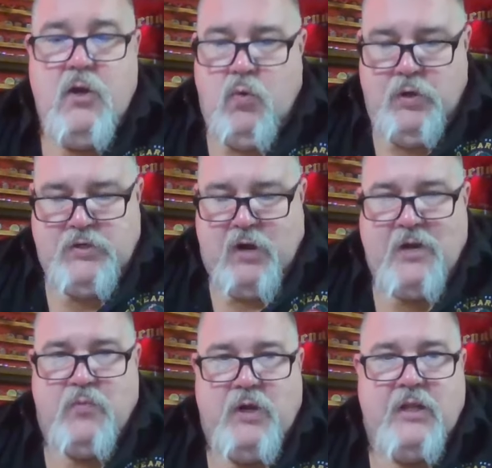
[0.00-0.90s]
We try to
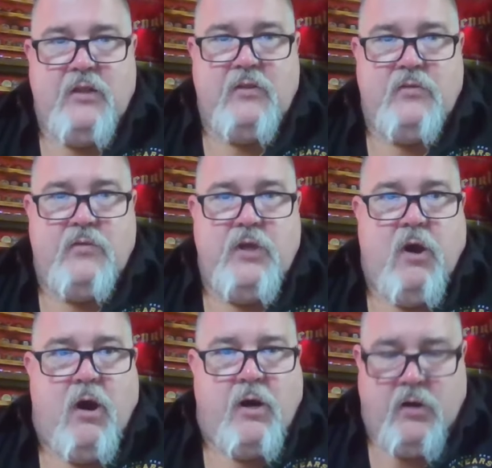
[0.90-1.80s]
bring the
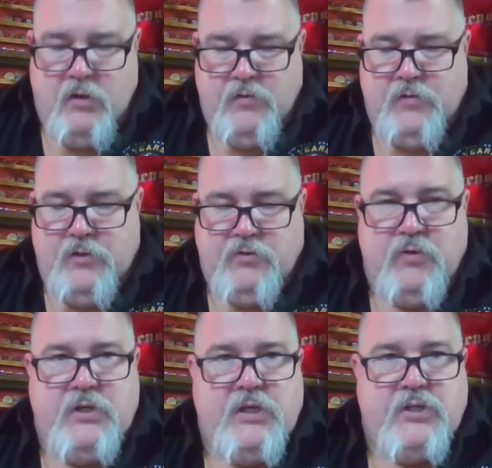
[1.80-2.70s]
honor, the
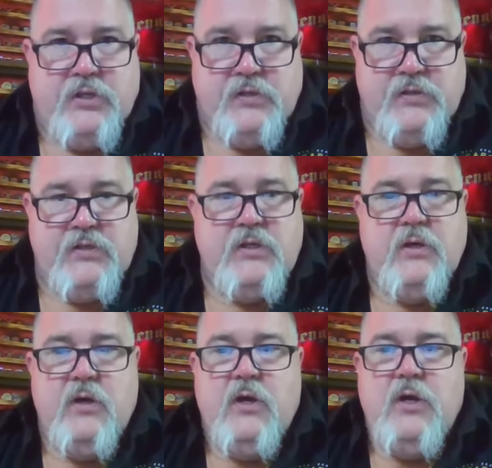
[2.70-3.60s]
traditions,
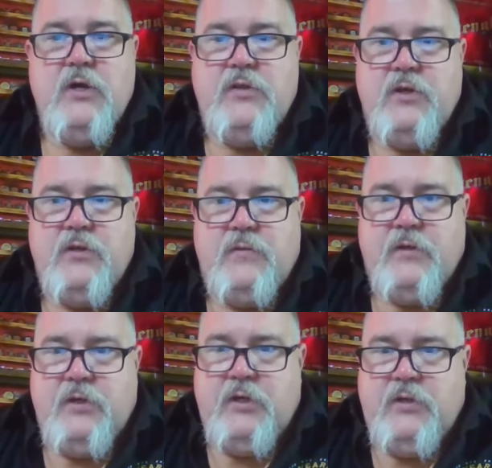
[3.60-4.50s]
the
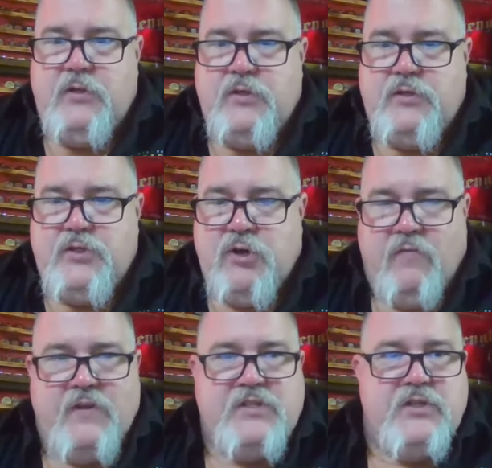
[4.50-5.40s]
the the
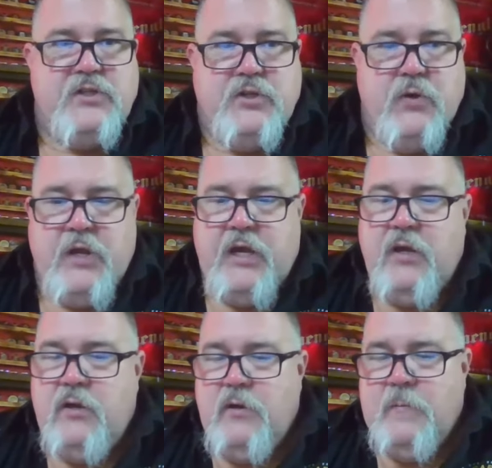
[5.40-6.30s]
service, the duty,
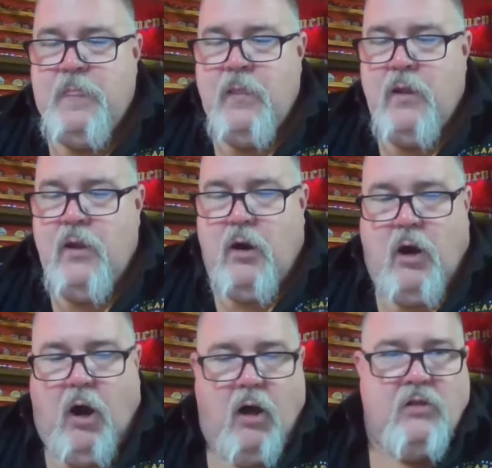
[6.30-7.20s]

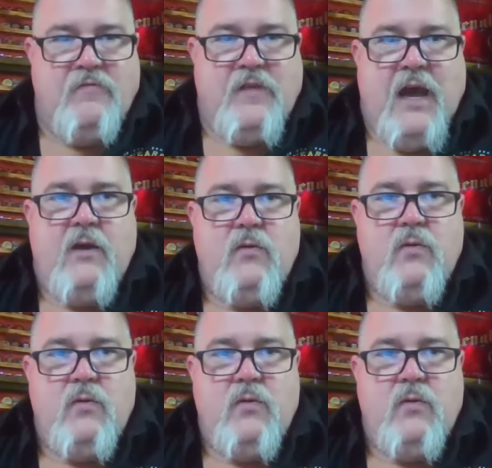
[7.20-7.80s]
all of that